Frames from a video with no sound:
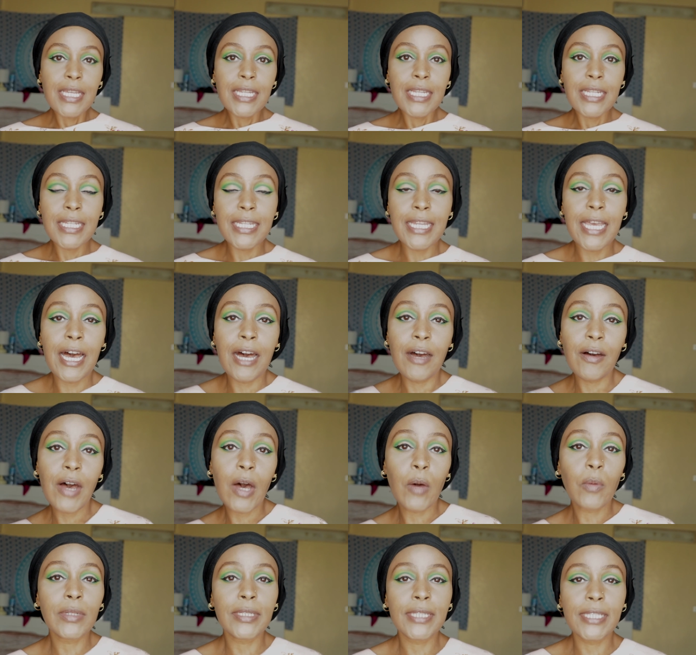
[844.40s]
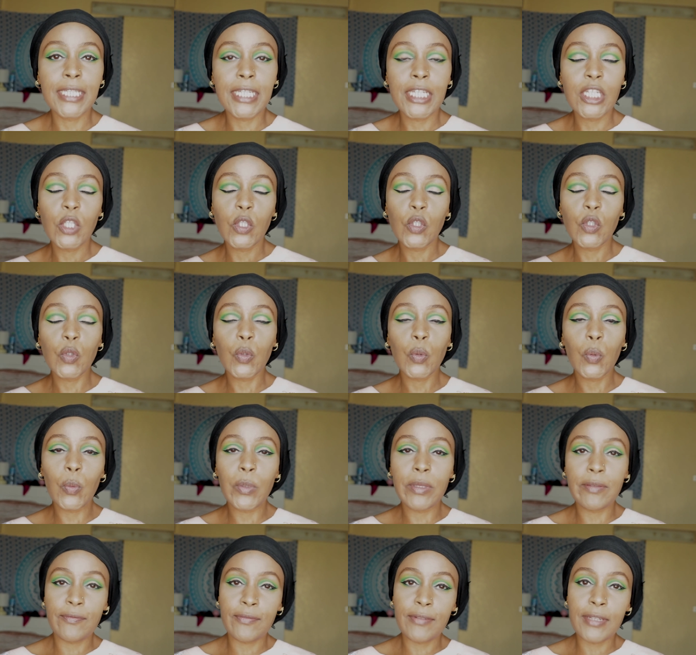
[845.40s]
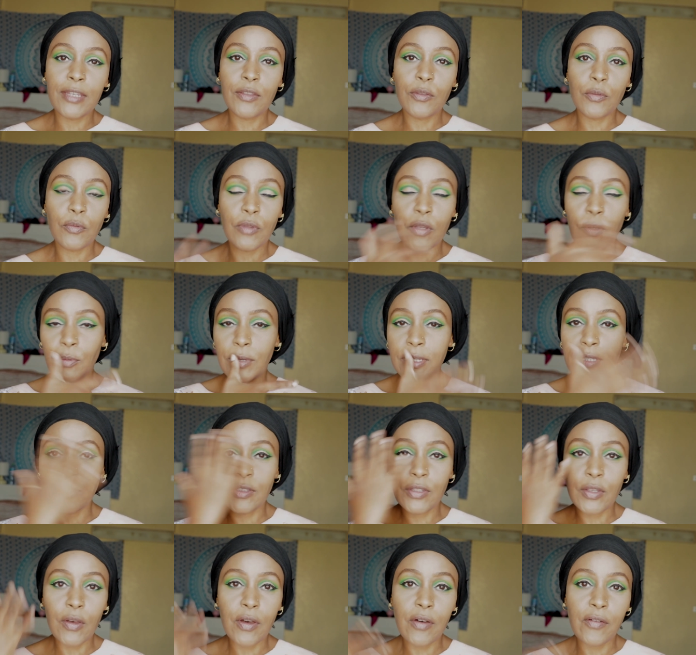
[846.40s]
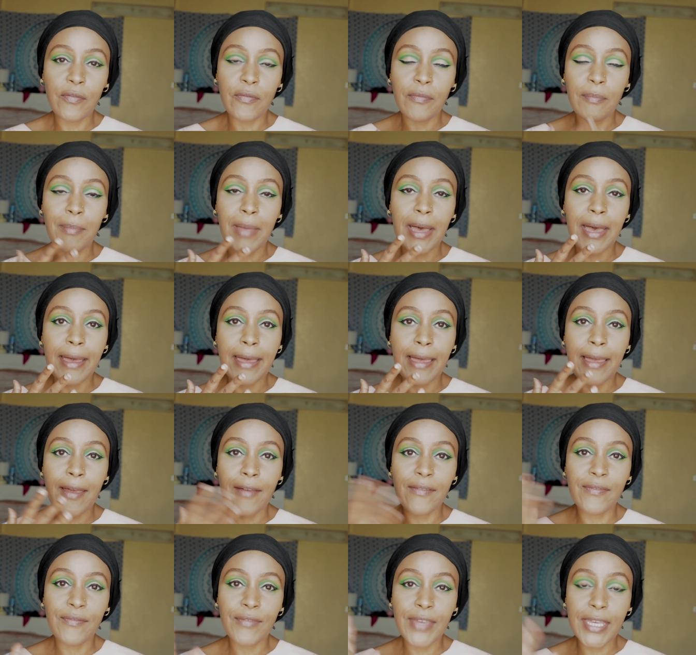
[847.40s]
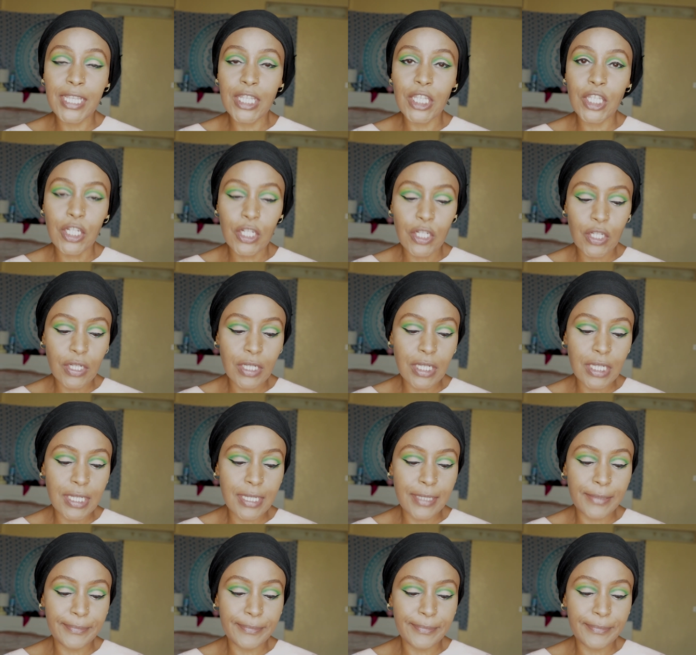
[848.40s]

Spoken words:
Now I will take you swiftly through the rest of my face look.